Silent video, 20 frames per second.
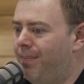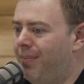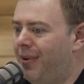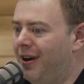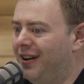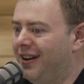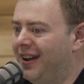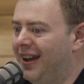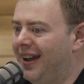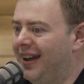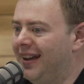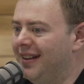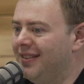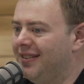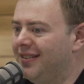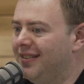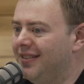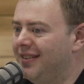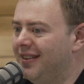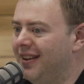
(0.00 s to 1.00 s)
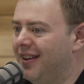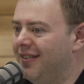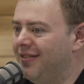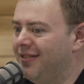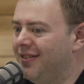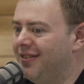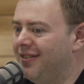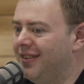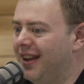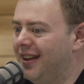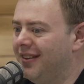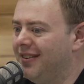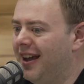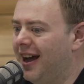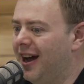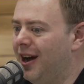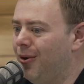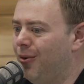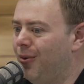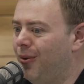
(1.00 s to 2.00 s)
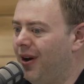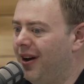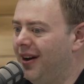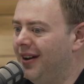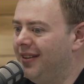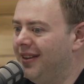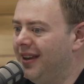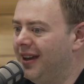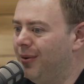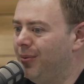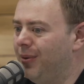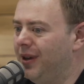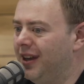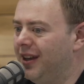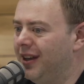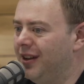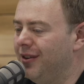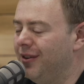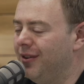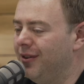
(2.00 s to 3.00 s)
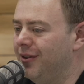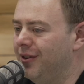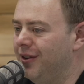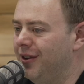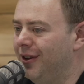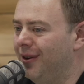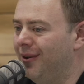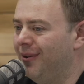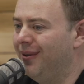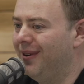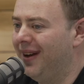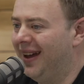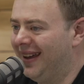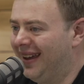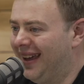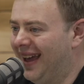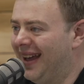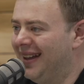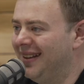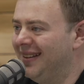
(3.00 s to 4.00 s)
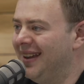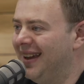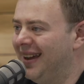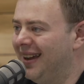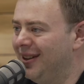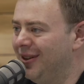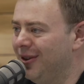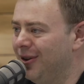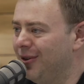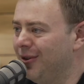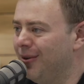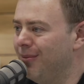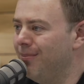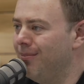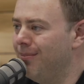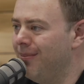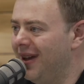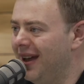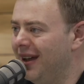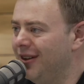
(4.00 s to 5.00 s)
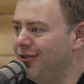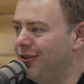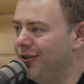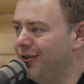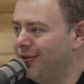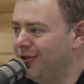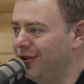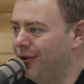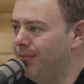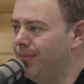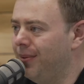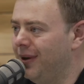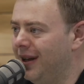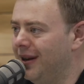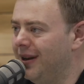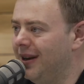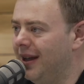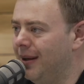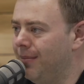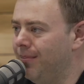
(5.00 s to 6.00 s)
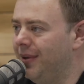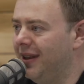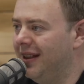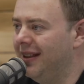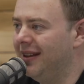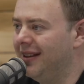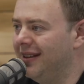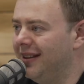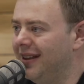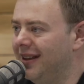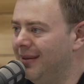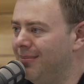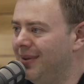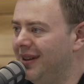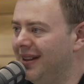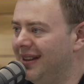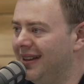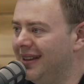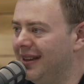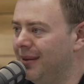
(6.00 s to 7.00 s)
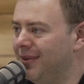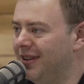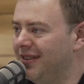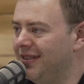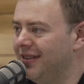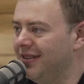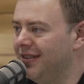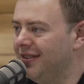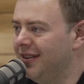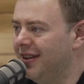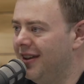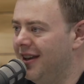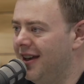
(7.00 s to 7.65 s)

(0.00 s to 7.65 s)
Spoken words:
But it's how I think we can again take another major jump in building the business.